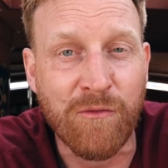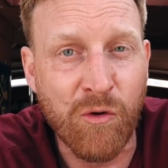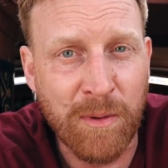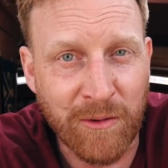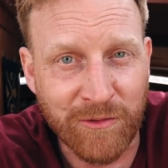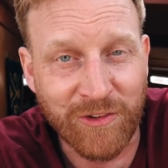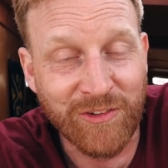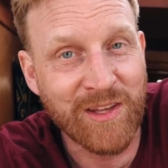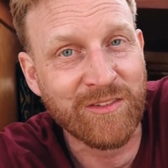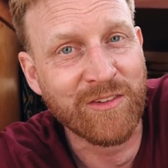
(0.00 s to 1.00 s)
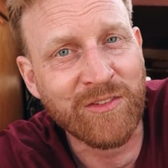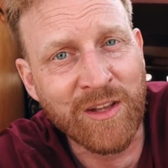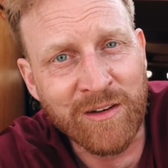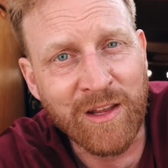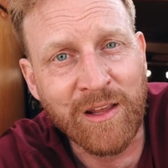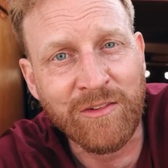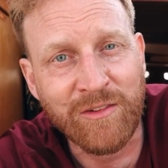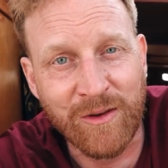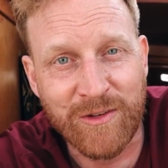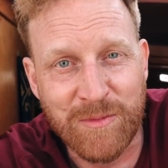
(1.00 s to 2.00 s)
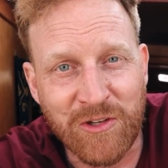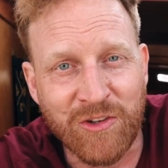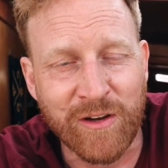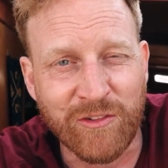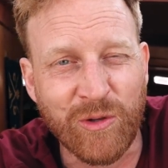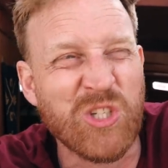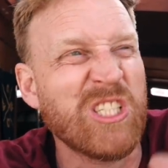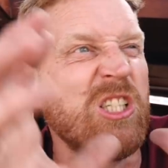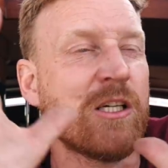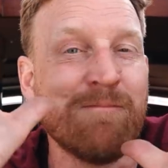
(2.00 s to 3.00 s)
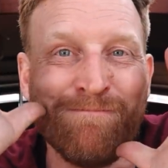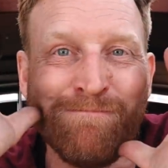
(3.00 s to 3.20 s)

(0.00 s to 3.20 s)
of all bonuses is the sun is going to be shining, so it's going to look